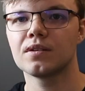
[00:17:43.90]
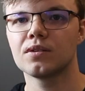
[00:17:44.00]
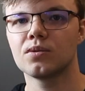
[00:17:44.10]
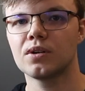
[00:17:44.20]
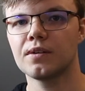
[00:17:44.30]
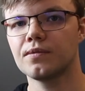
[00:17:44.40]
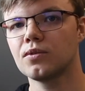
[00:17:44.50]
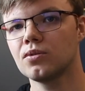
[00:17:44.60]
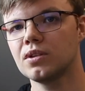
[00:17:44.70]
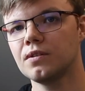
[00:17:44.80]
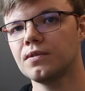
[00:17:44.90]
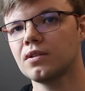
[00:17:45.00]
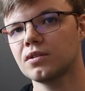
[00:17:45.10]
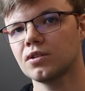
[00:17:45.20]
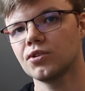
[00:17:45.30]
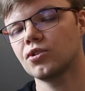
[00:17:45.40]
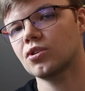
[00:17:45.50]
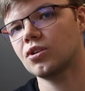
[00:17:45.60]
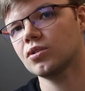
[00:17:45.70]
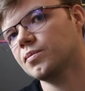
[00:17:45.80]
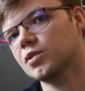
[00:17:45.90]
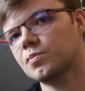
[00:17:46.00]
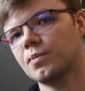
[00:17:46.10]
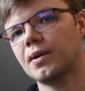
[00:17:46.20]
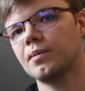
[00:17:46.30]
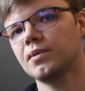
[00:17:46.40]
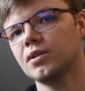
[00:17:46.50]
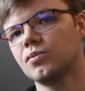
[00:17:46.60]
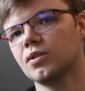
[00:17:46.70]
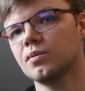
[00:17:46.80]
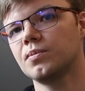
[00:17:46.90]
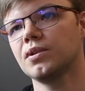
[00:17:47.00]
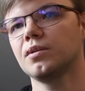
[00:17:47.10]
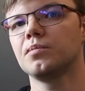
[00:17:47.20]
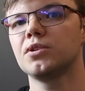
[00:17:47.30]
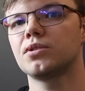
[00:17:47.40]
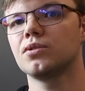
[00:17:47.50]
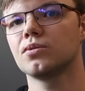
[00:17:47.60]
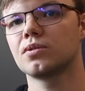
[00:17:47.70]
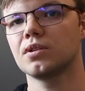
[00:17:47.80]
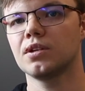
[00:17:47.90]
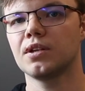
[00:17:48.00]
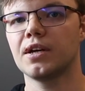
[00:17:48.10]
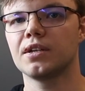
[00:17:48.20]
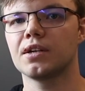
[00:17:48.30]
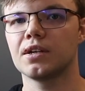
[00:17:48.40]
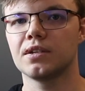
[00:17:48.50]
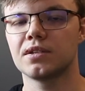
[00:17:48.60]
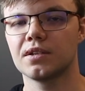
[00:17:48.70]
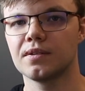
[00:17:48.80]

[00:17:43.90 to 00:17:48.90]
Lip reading: You have good defaults, your code most probably won't be misused in any case.